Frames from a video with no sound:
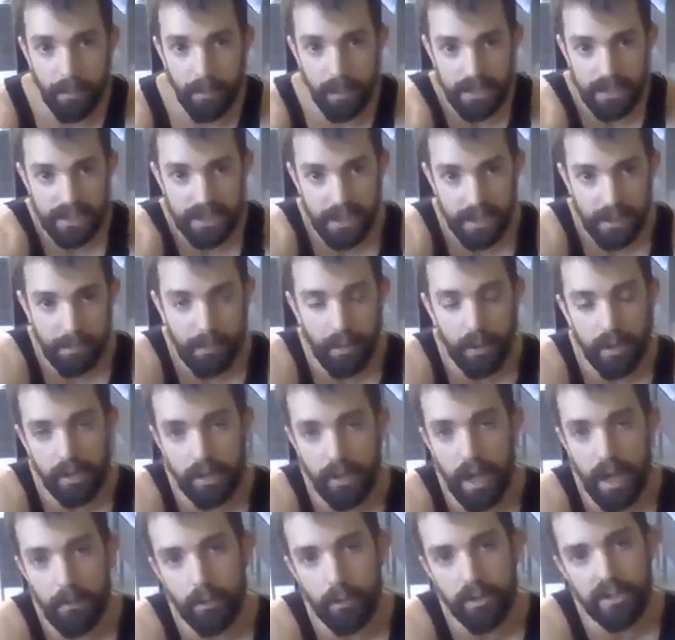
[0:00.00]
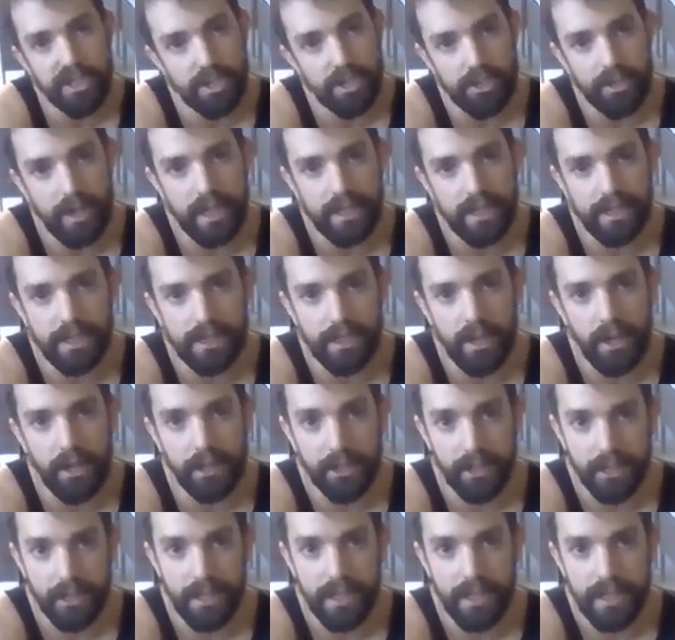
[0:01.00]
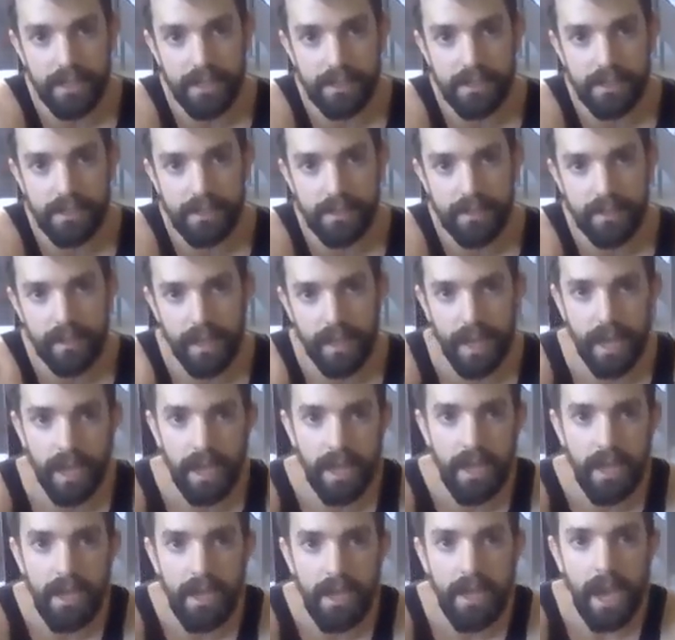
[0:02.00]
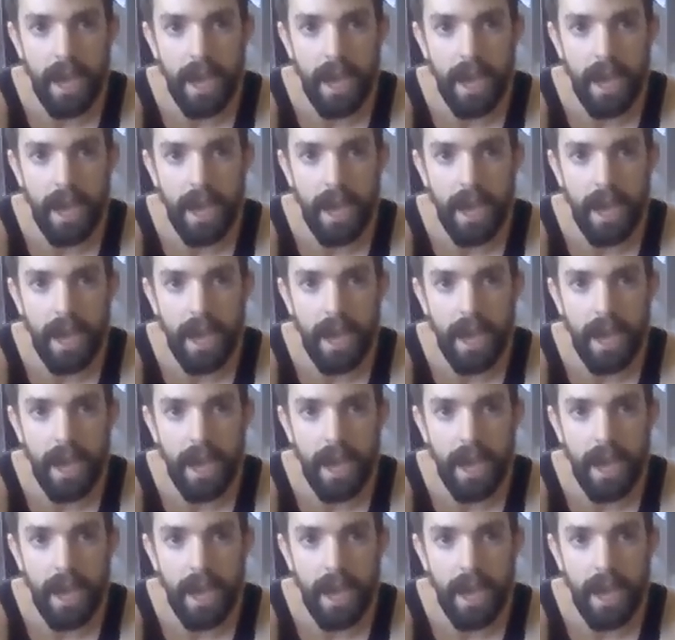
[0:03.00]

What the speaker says: but it's going to put a lot more stress on your knees, okay? Yeah.